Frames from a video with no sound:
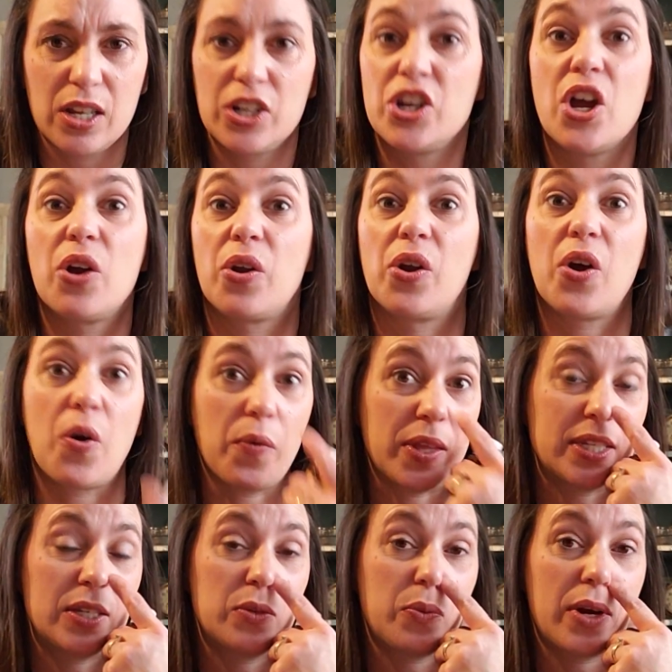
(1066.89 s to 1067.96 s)
No.
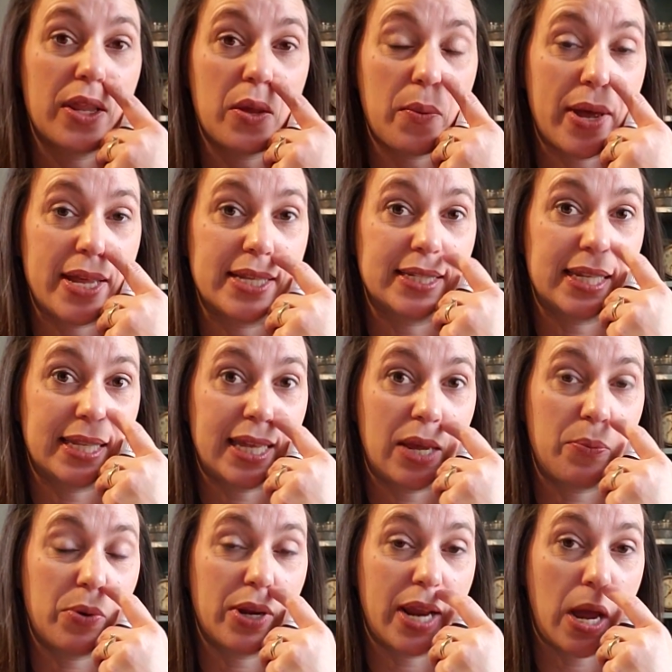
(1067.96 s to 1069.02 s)
This is one of the ones that
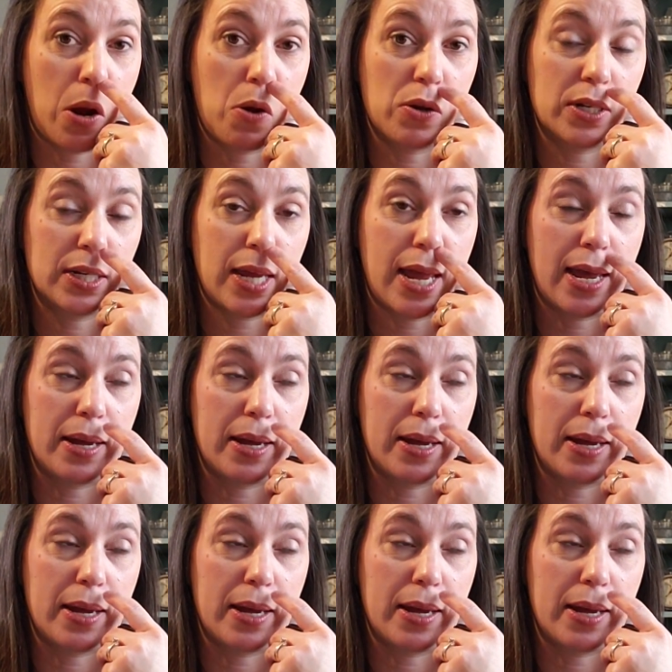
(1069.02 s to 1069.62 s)
they put out,